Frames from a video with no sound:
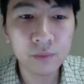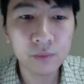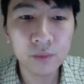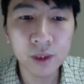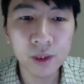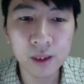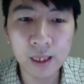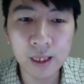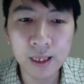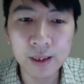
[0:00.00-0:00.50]

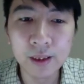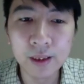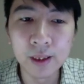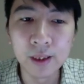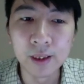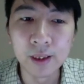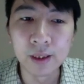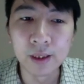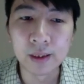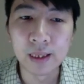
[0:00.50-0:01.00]
Then
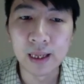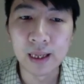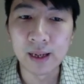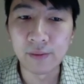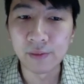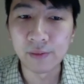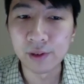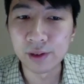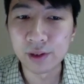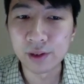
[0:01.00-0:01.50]
they
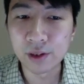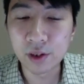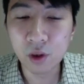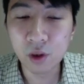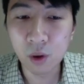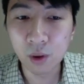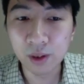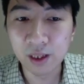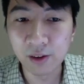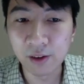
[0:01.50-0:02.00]
have
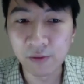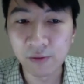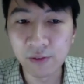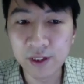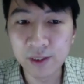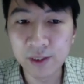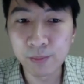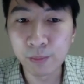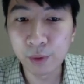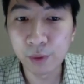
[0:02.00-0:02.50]
installed their
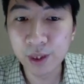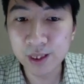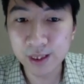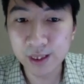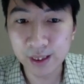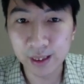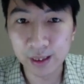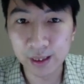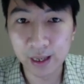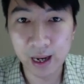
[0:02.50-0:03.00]
first priest
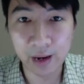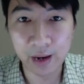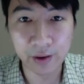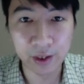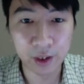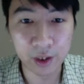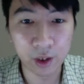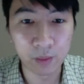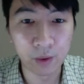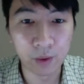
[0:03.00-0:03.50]
king,
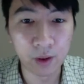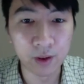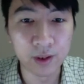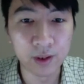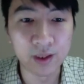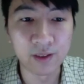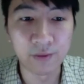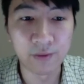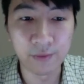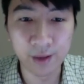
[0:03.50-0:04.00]
Aristobulus
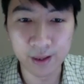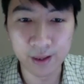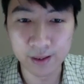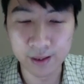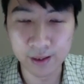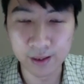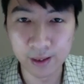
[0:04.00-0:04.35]
I.